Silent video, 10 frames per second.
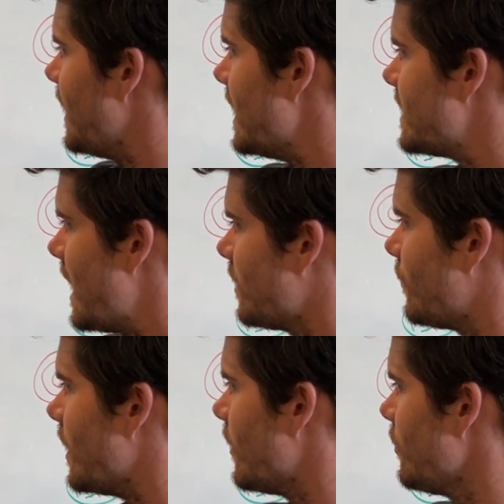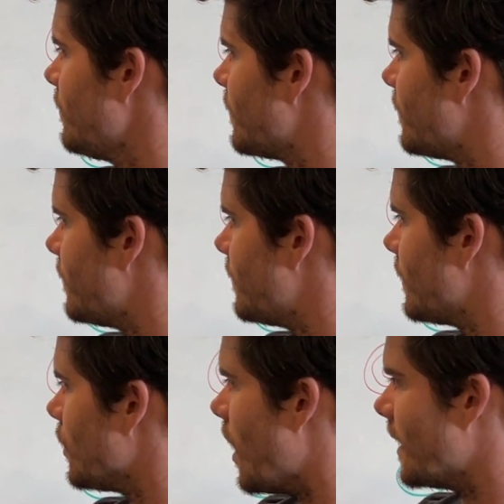is out of their
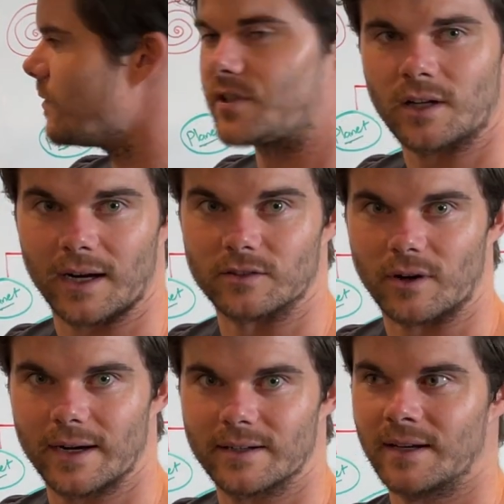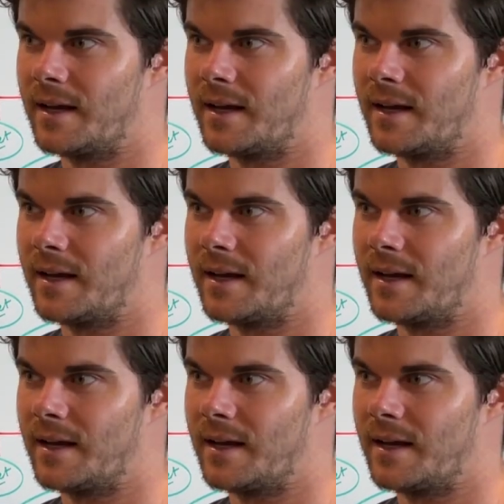line of sight, right?